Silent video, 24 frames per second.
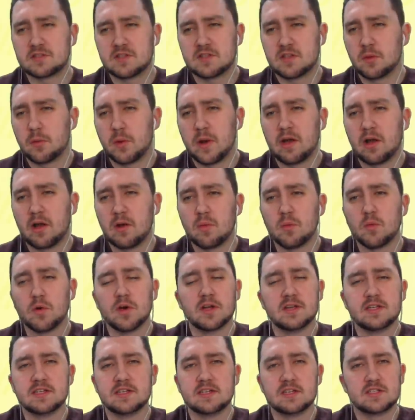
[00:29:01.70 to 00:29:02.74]
of the way I
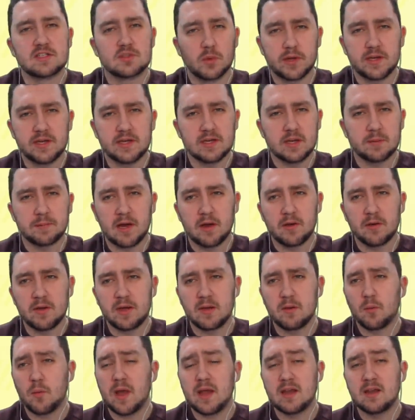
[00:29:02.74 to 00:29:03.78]
worded a tweet about it,
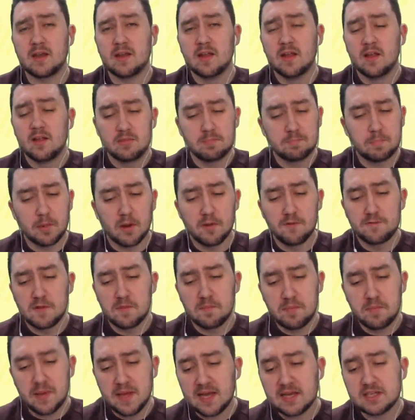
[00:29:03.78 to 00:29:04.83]
when both the
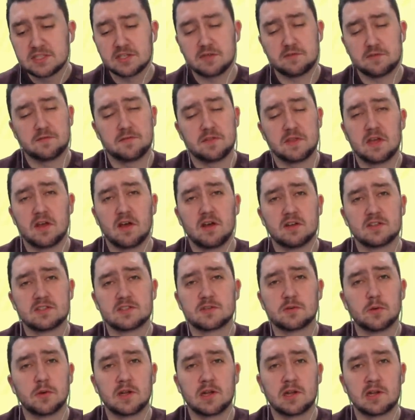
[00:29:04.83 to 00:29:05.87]
picture for the
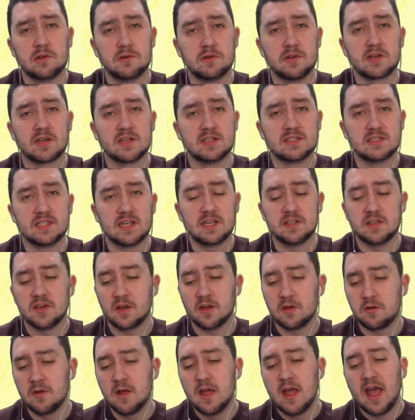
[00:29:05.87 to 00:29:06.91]
article included
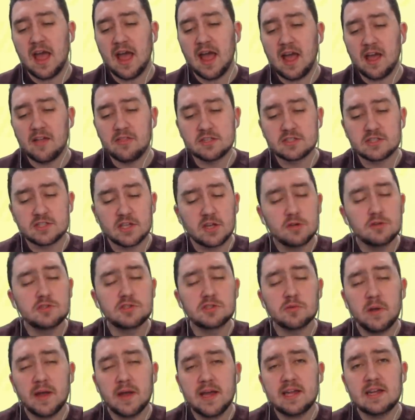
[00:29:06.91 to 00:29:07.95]
Coutinho and the
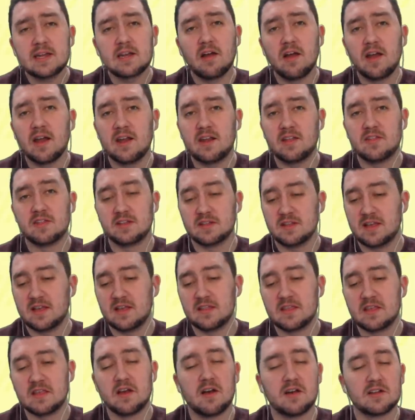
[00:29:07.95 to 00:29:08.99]
social headline in
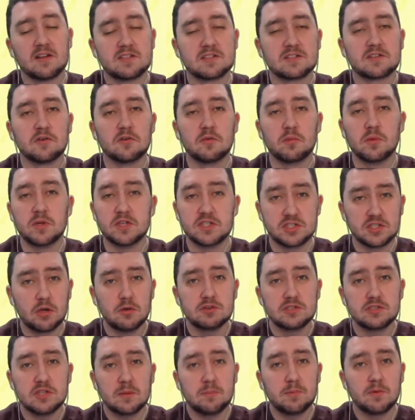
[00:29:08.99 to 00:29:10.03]
the article, which
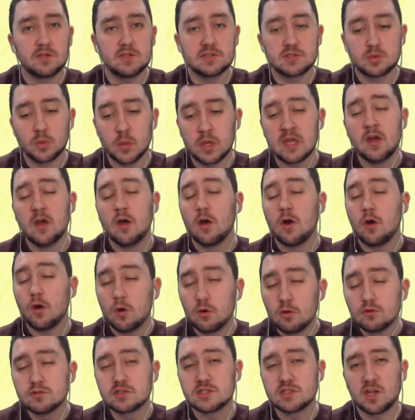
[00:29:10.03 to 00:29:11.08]
shows up on the tweet,
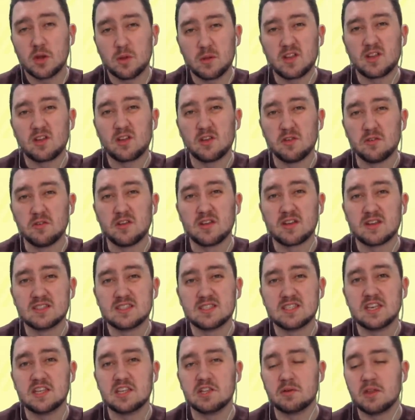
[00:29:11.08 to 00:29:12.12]
also included
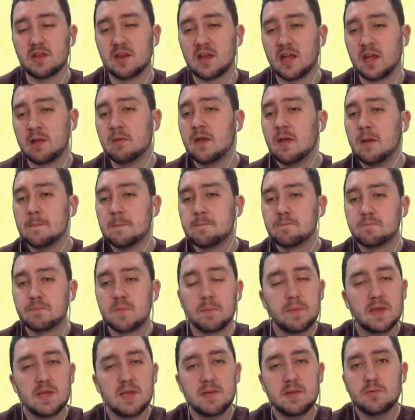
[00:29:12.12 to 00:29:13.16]
Coutinho in the name. But
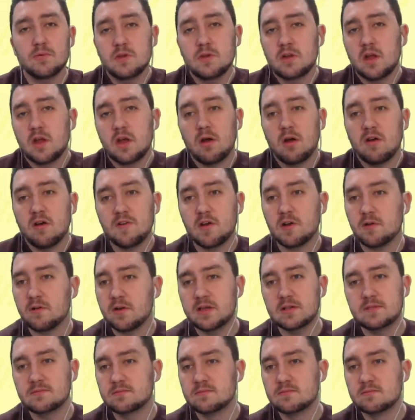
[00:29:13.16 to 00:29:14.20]
people, you know, are
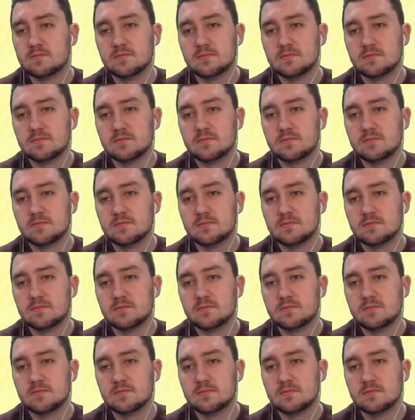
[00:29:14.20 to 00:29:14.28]
very...